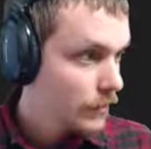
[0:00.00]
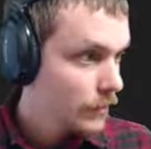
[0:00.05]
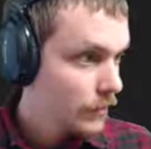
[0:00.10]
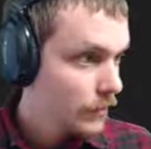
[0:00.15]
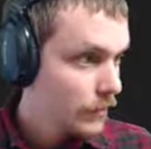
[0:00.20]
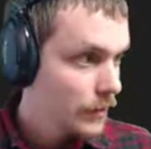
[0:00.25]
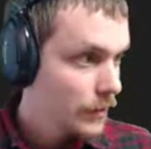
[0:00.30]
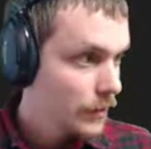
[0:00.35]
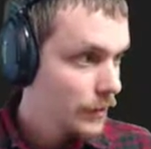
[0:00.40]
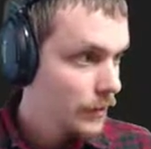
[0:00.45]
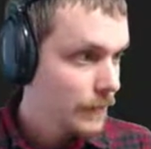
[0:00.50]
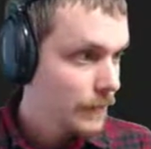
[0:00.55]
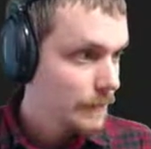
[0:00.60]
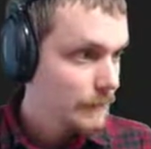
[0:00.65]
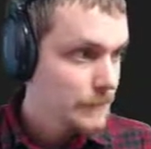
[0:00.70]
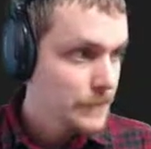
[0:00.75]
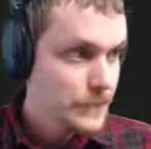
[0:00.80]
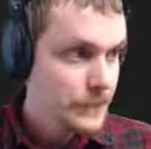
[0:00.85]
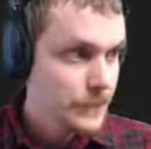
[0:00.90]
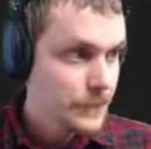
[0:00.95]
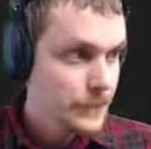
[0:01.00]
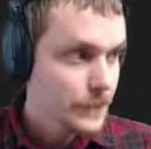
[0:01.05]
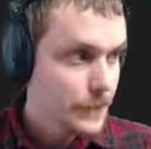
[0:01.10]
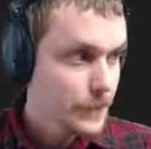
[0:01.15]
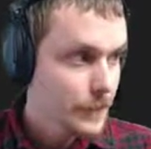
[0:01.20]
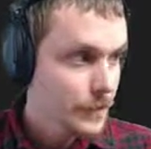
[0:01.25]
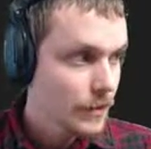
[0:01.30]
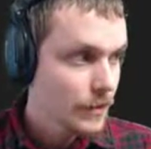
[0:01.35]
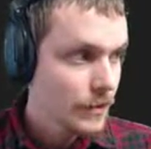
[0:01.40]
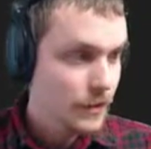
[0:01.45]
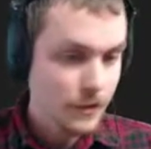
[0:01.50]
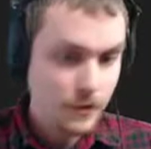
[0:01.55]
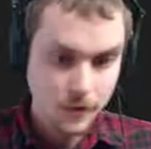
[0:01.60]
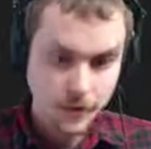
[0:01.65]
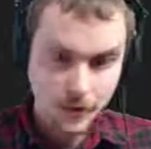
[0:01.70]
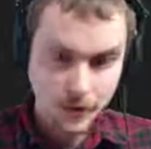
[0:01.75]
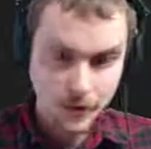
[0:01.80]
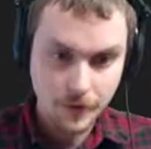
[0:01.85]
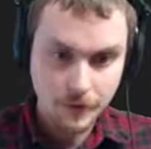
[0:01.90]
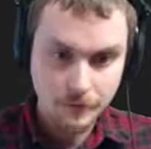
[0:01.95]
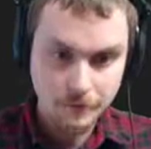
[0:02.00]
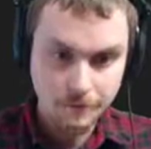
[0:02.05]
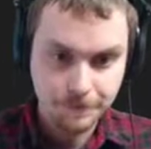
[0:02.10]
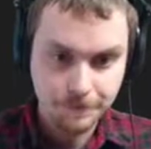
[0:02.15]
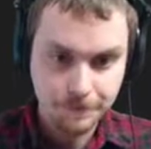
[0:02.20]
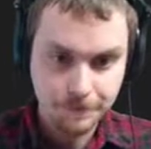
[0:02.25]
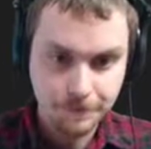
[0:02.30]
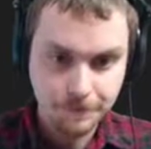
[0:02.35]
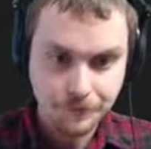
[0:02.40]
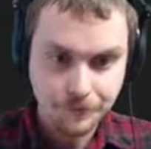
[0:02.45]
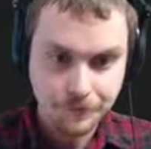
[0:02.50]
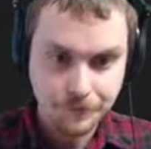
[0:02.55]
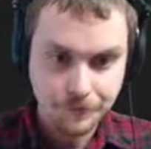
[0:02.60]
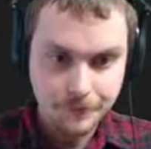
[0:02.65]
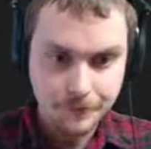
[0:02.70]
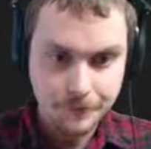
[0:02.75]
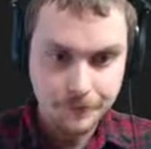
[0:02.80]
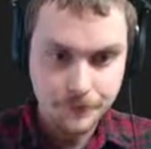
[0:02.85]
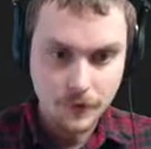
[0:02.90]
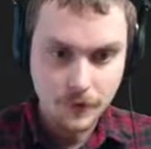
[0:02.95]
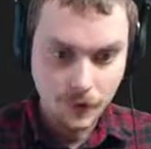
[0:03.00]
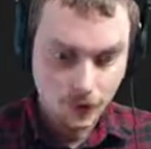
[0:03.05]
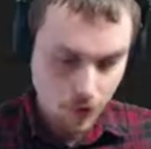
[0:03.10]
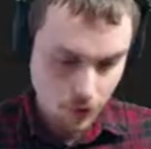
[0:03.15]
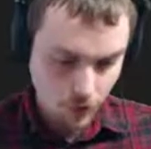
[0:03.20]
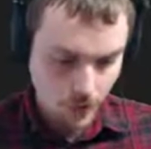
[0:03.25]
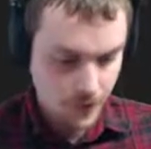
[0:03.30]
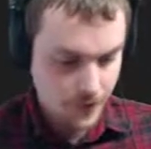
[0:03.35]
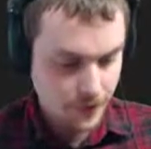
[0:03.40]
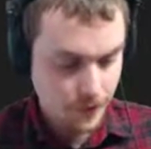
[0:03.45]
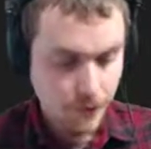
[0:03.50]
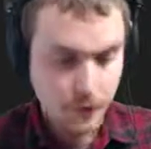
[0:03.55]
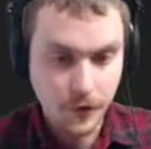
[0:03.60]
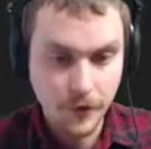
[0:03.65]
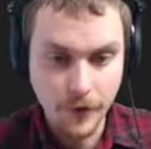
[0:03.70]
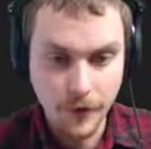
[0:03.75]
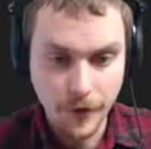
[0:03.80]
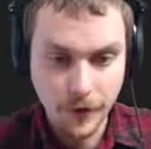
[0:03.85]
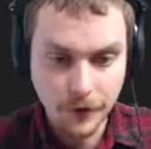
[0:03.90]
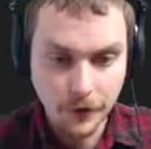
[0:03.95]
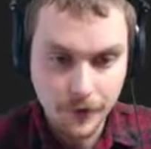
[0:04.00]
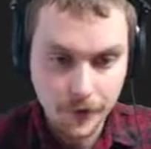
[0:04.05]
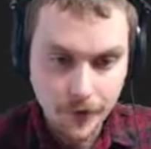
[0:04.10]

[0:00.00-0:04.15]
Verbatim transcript: Um, okay. Oh, and then redirect.